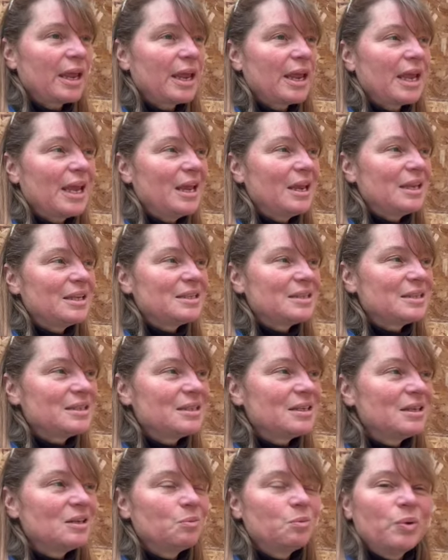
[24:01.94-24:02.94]
It
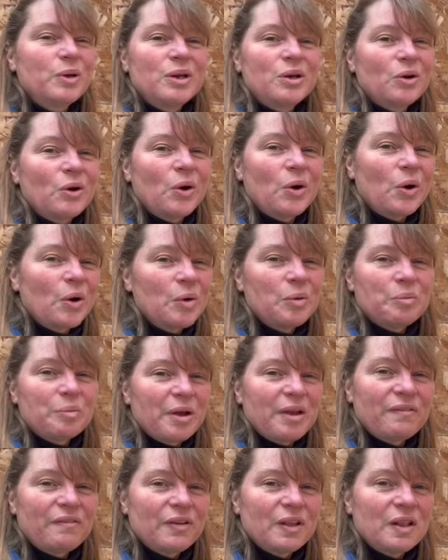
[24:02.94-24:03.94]
wouldn't hurt
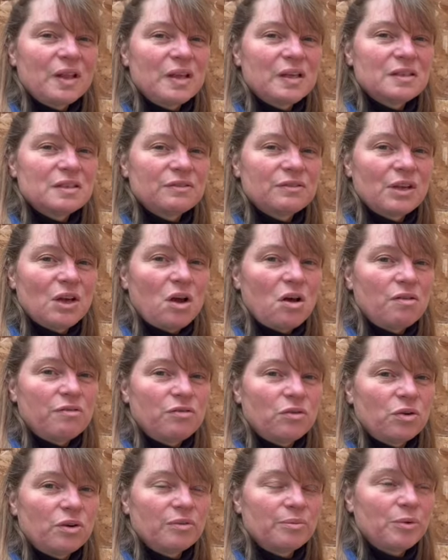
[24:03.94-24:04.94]
my feelings if they all
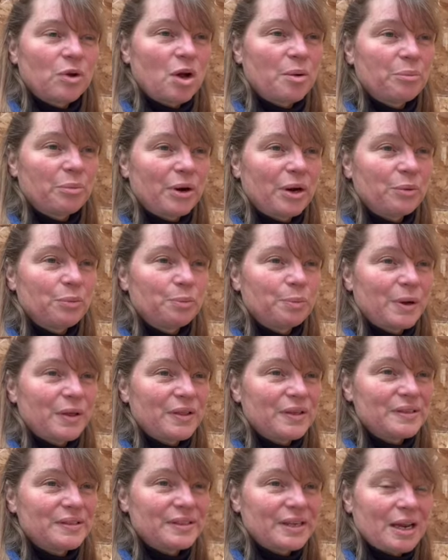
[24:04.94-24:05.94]
4 of them got bred by the
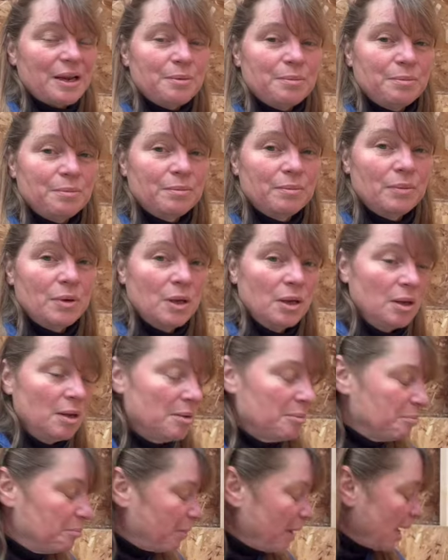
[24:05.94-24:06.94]
same
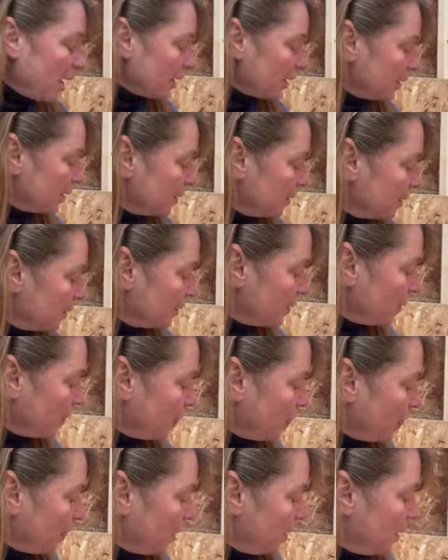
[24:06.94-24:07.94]
buck.
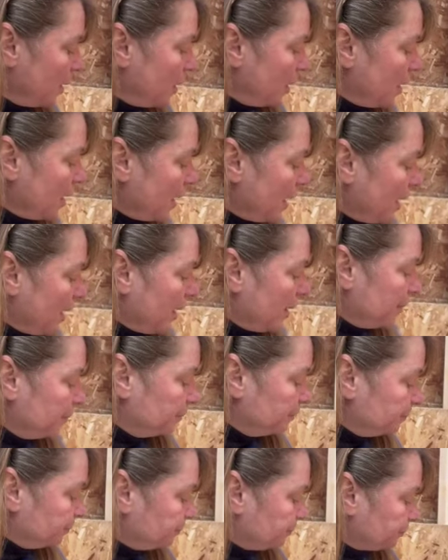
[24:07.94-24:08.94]

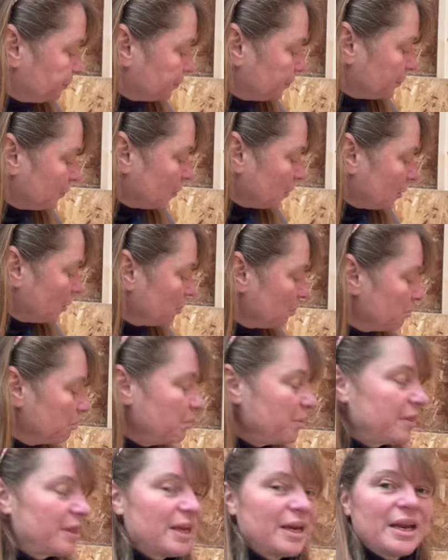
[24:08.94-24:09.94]

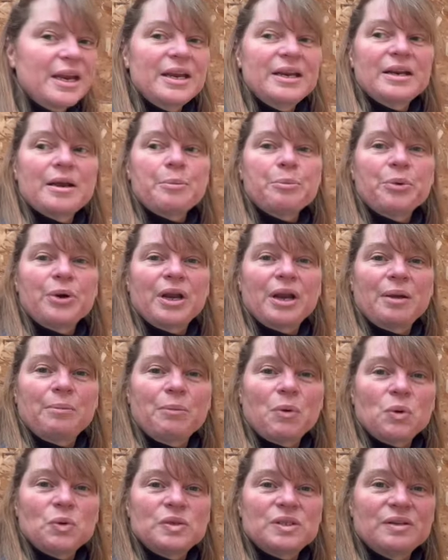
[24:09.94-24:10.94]
But then I end up breeding
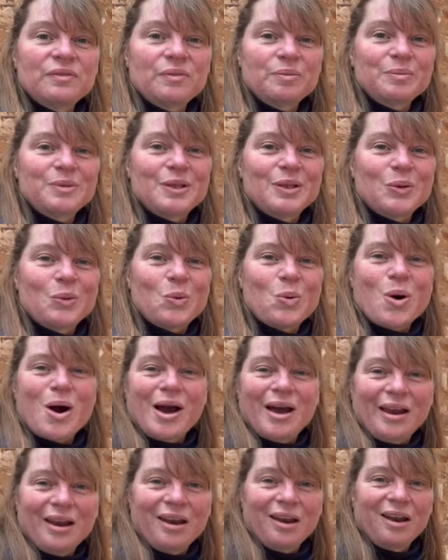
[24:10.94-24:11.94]
most of them to the
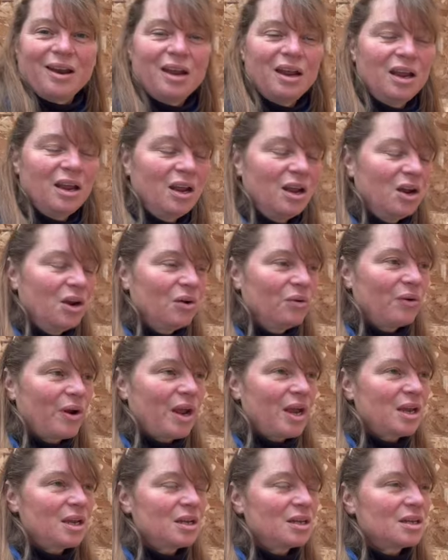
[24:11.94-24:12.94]
one,
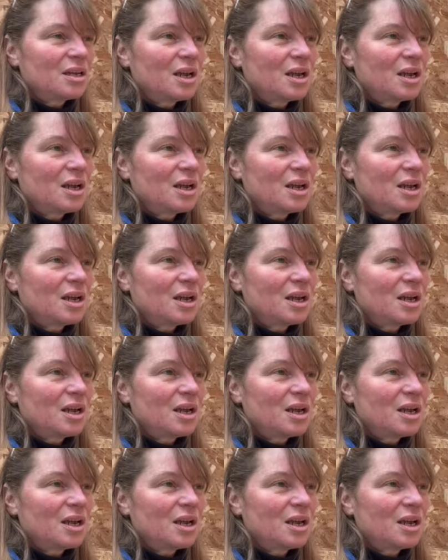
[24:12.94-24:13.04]
right?